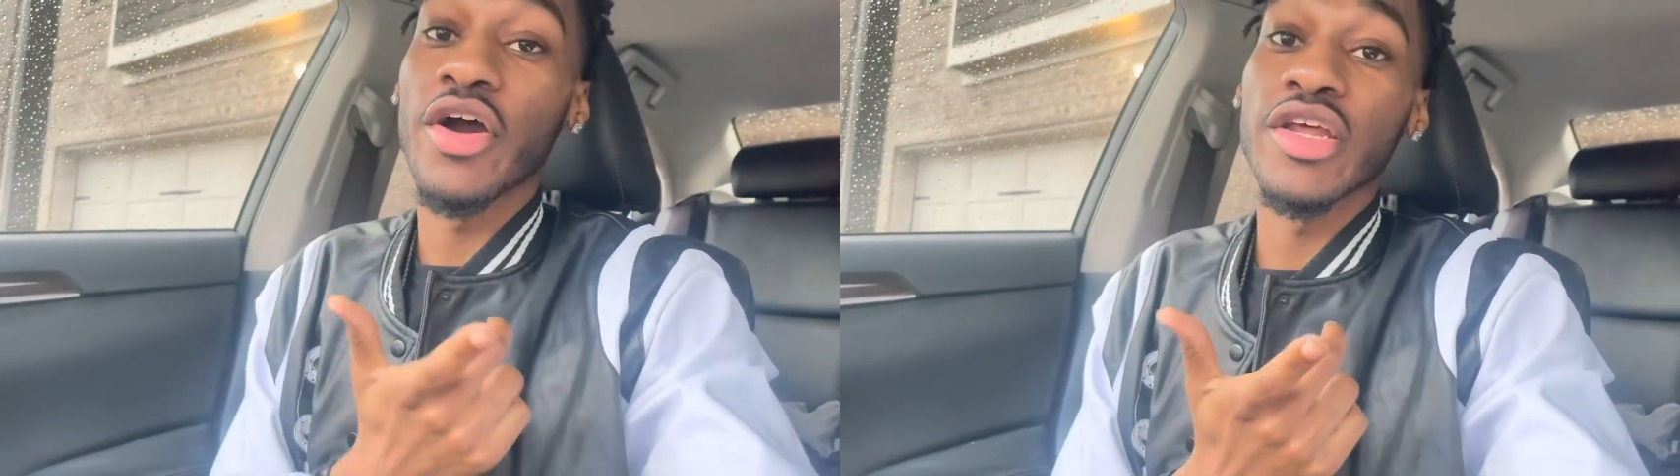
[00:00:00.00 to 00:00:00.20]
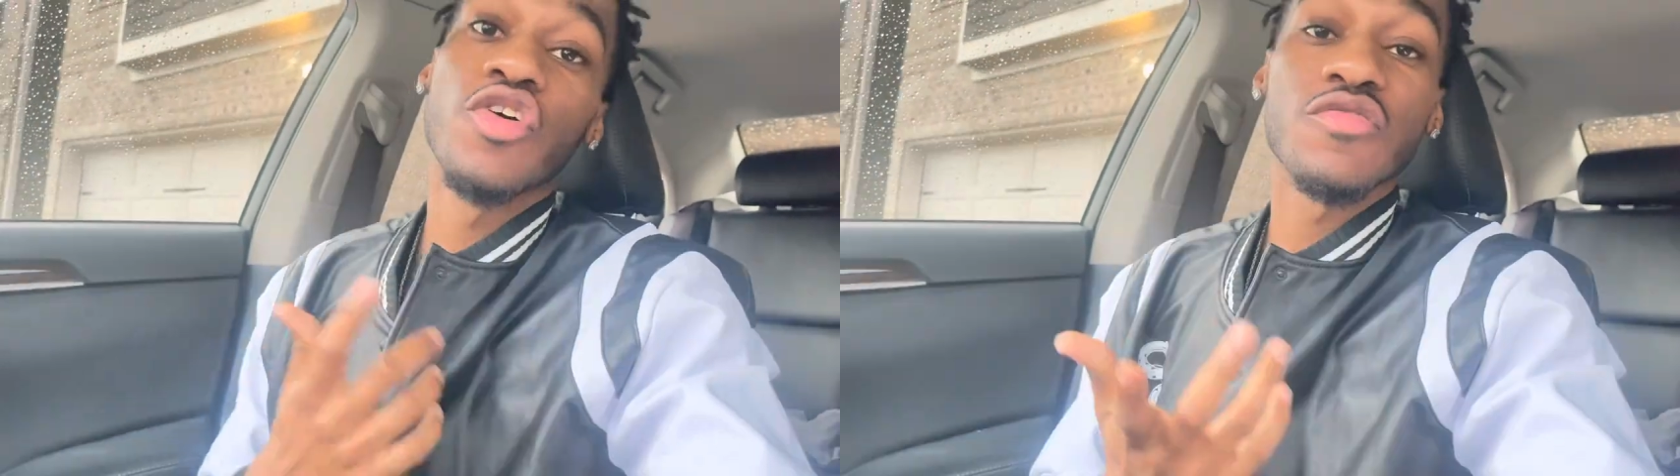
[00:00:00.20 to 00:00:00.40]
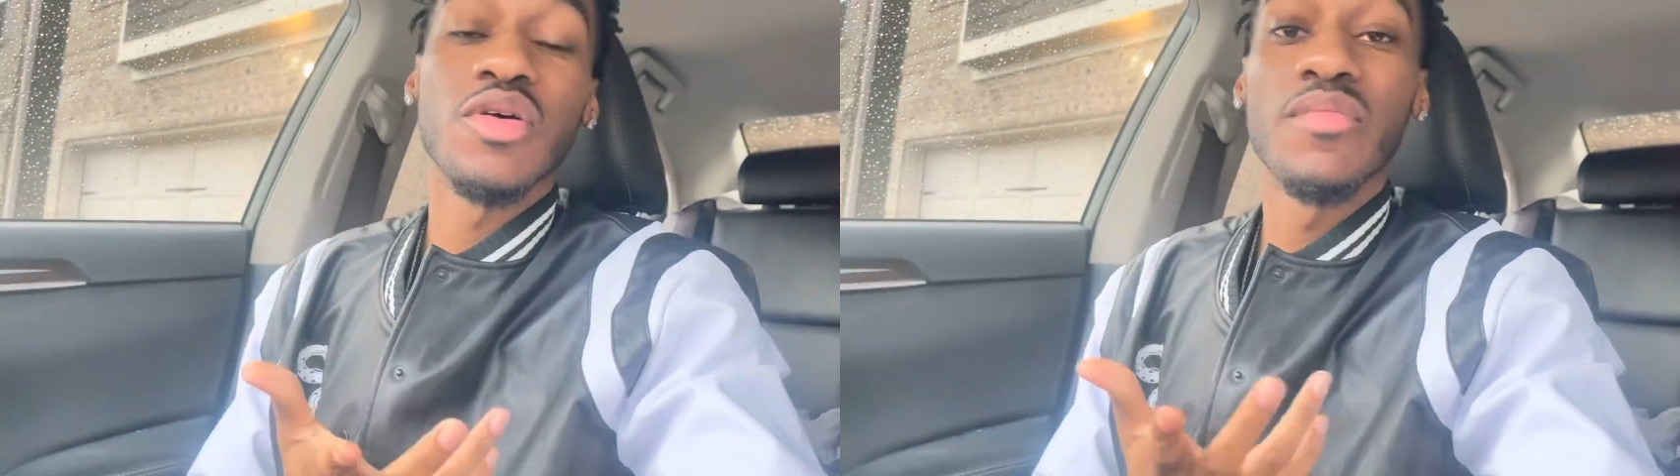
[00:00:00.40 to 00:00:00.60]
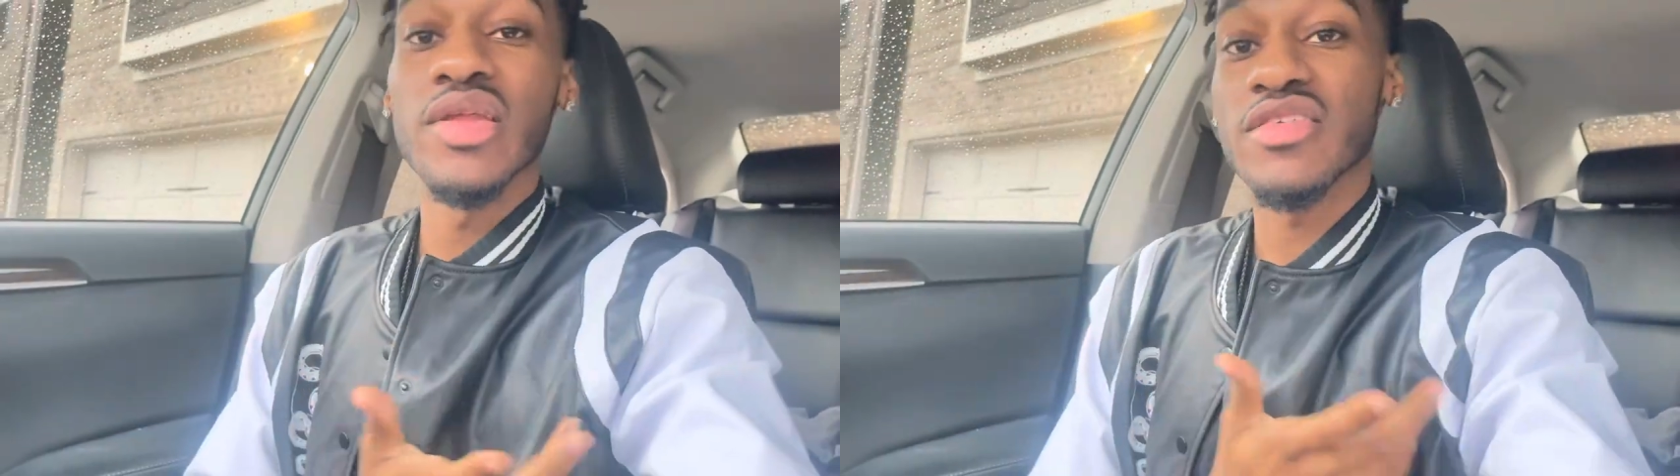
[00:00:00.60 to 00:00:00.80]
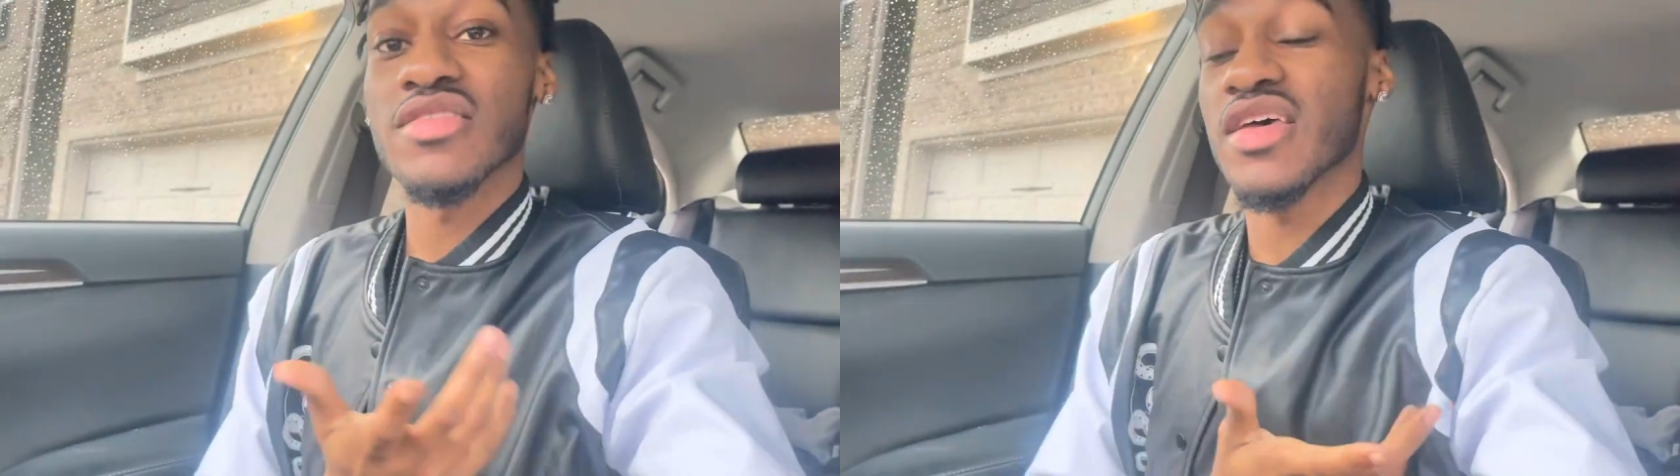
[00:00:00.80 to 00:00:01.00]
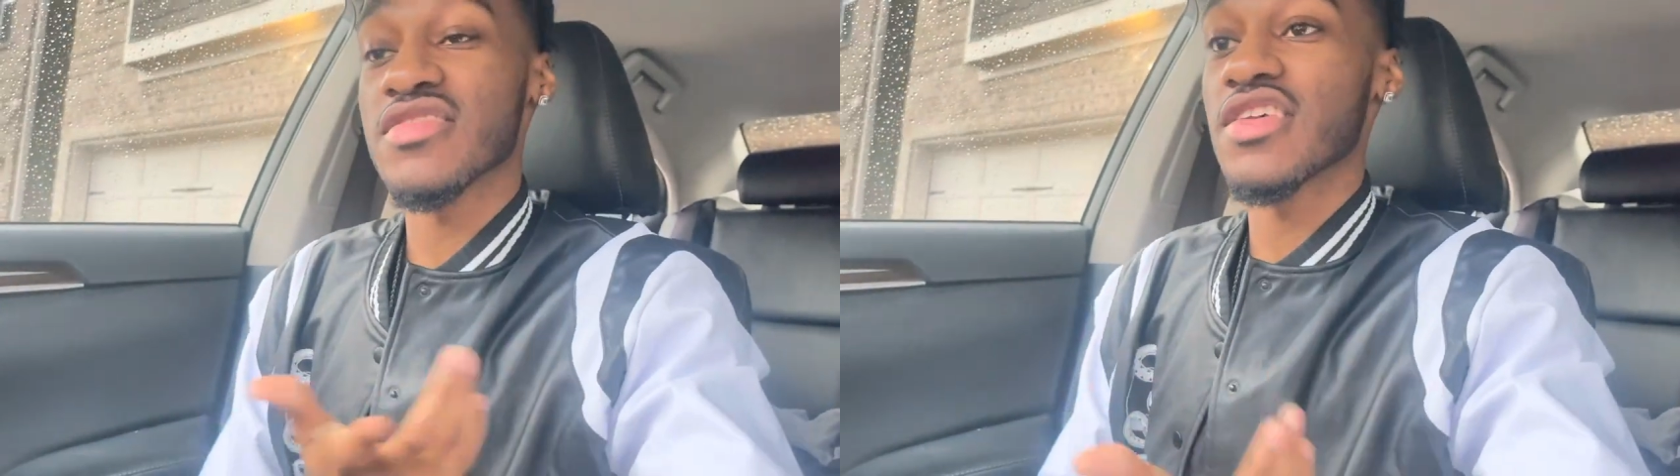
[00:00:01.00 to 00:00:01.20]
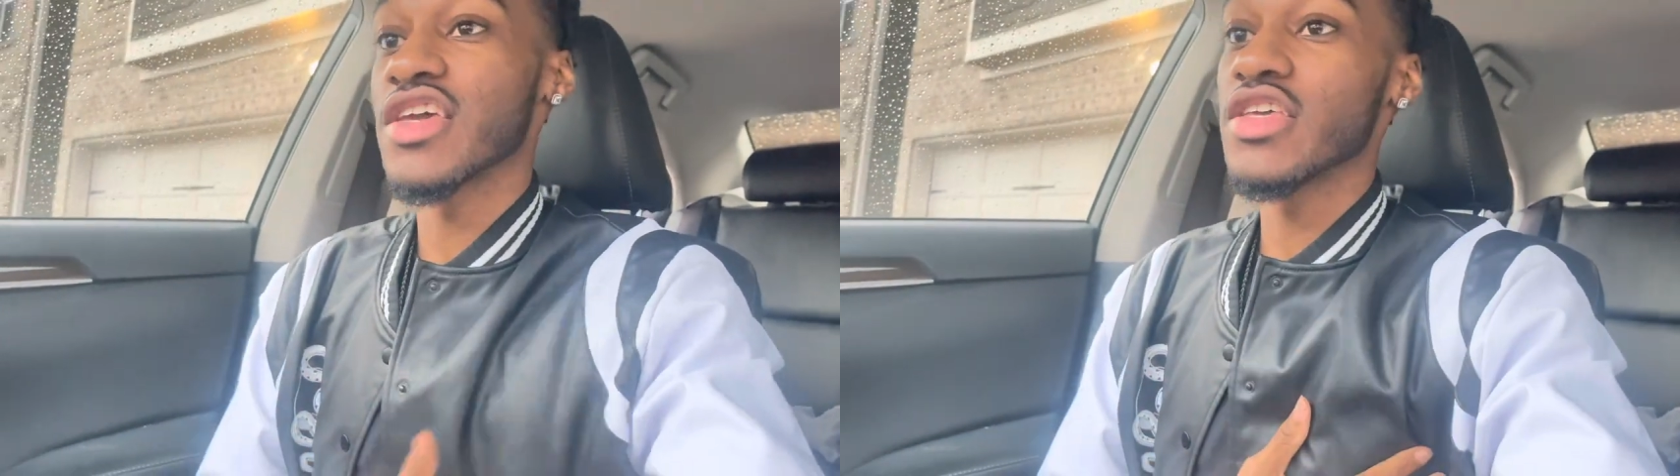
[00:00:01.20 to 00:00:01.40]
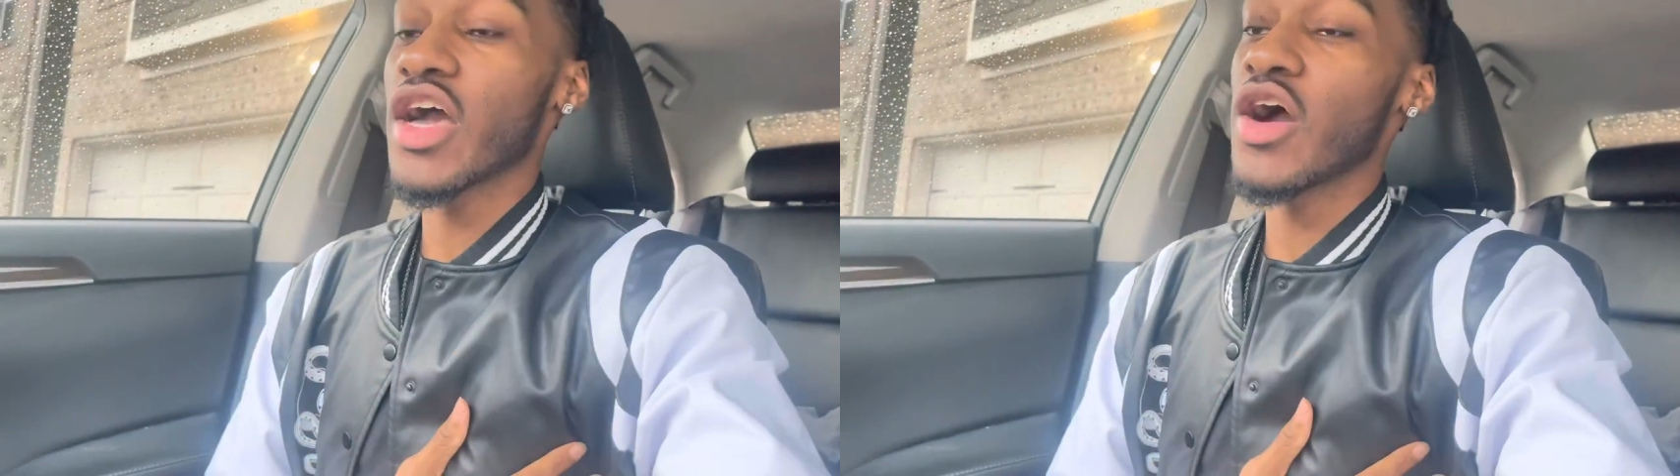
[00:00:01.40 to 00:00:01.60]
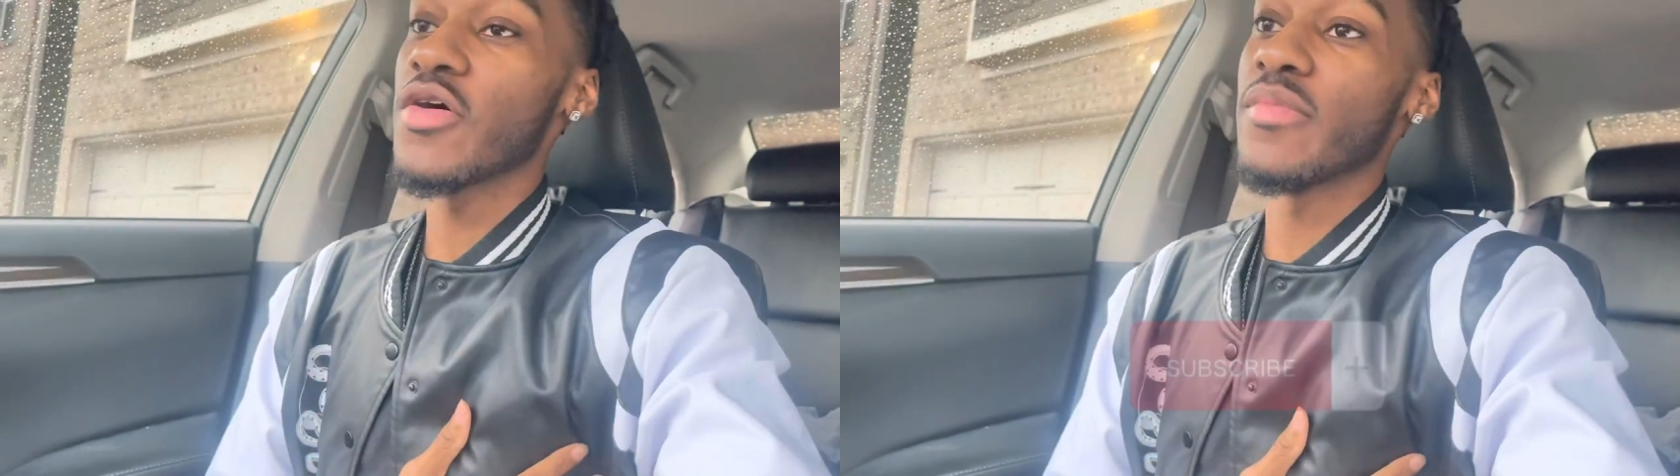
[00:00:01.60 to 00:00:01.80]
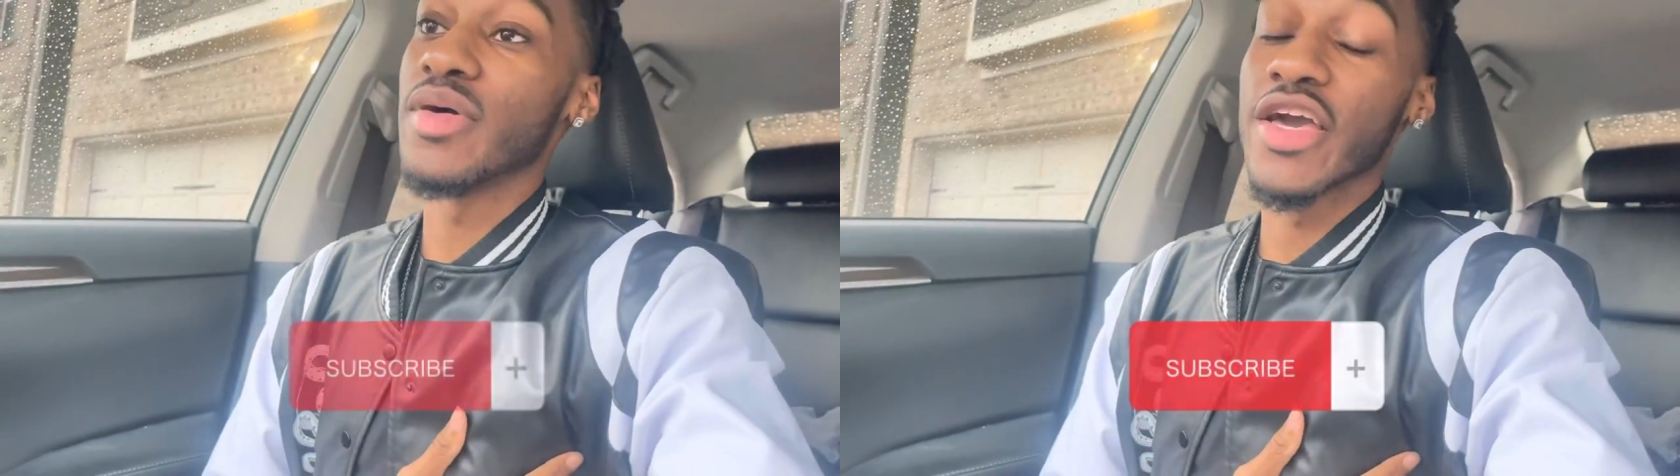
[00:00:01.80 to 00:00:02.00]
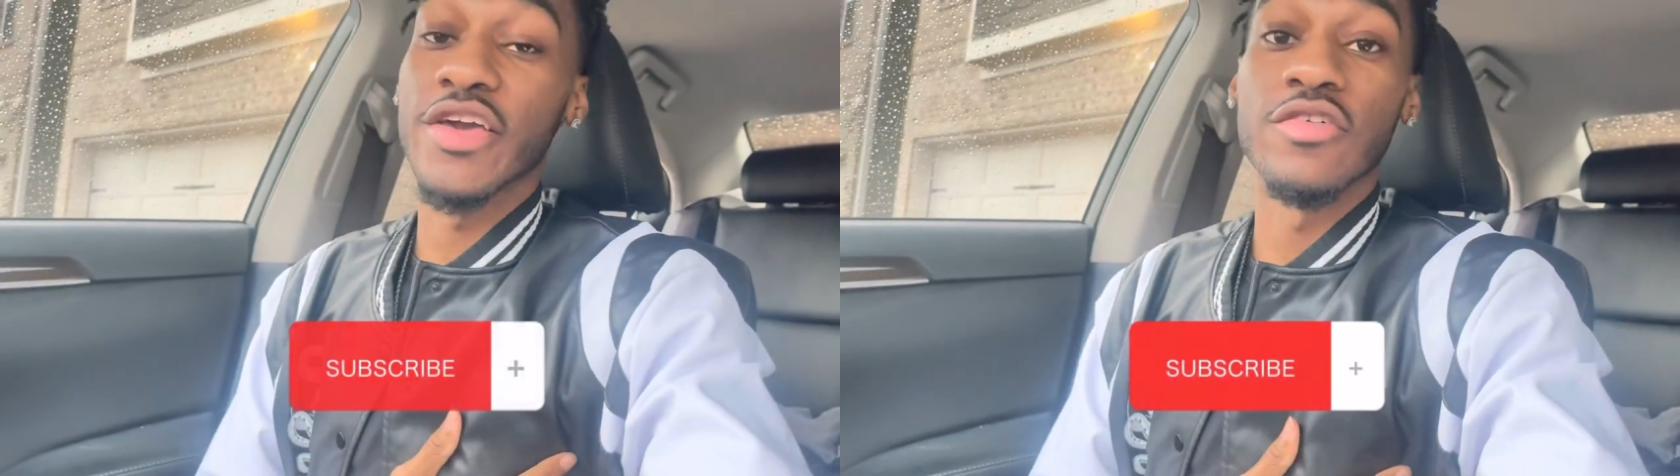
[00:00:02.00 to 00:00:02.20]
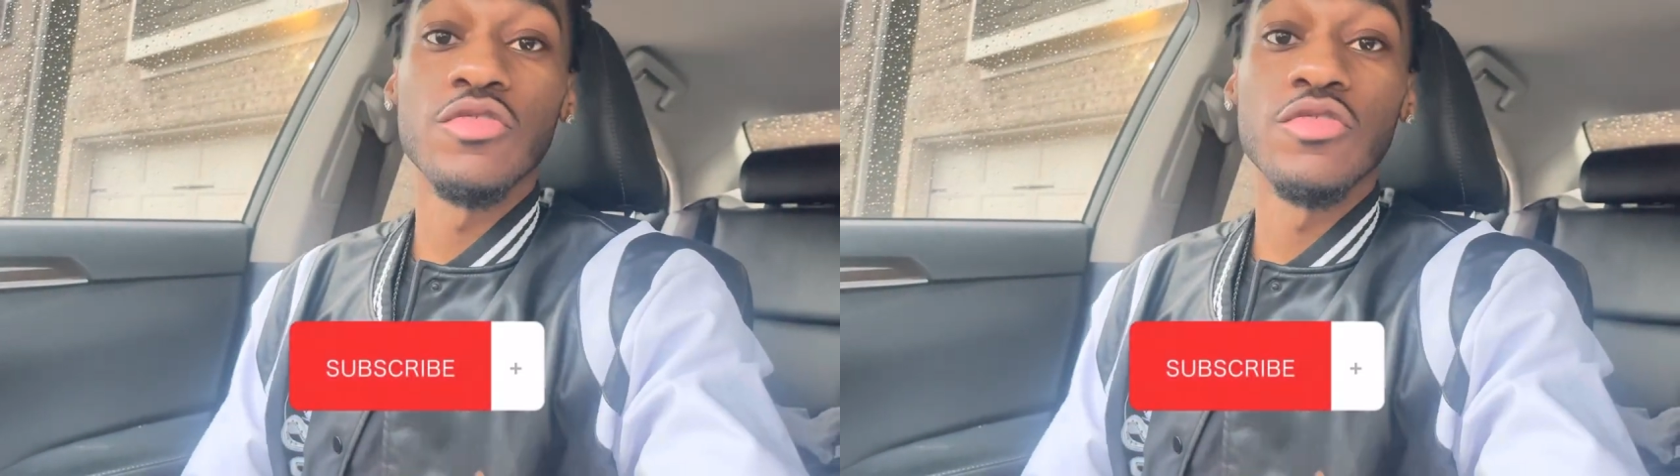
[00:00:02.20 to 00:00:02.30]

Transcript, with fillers: and it's been a minute since I seen y'all, but hey,